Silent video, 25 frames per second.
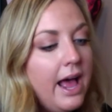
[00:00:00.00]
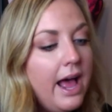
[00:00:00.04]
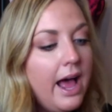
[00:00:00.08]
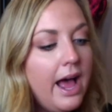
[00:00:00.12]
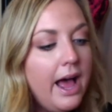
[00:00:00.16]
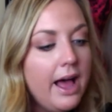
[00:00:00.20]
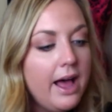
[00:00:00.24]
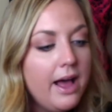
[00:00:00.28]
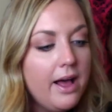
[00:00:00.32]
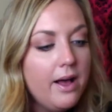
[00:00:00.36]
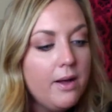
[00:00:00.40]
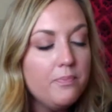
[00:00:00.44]

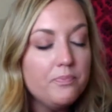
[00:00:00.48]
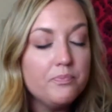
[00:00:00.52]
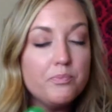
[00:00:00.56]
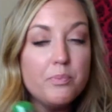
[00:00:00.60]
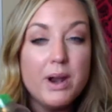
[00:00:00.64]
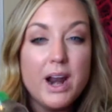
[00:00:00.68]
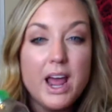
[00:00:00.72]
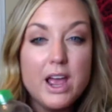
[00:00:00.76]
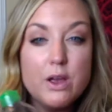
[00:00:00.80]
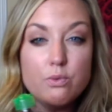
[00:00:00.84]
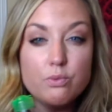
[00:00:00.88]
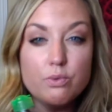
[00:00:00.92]

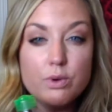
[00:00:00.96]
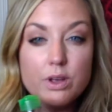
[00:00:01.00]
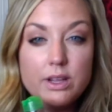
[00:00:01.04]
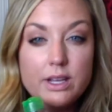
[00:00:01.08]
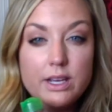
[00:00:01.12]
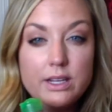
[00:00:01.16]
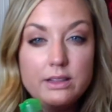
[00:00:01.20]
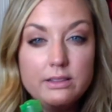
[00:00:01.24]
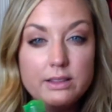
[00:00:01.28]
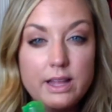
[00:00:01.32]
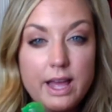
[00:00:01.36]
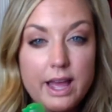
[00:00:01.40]
But I
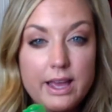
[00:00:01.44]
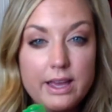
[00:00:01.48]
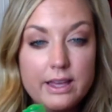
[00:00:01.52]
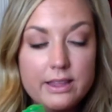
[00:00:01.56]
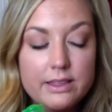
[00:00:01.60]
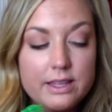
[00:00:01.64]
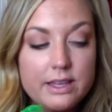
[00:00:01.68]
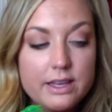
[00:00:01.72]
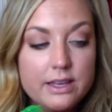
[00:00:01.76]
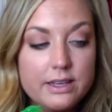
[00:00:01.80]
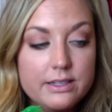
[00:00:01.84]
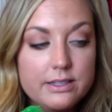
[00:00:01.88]
really like
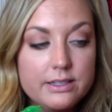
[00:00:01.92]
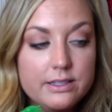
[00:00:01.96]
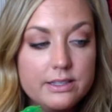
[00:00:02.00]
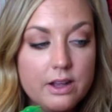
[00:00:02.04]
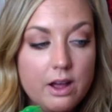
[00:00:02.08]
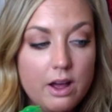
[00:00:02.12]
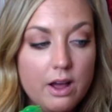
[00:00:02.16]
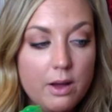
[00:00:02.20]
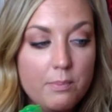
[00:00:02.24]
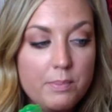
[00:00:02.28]
this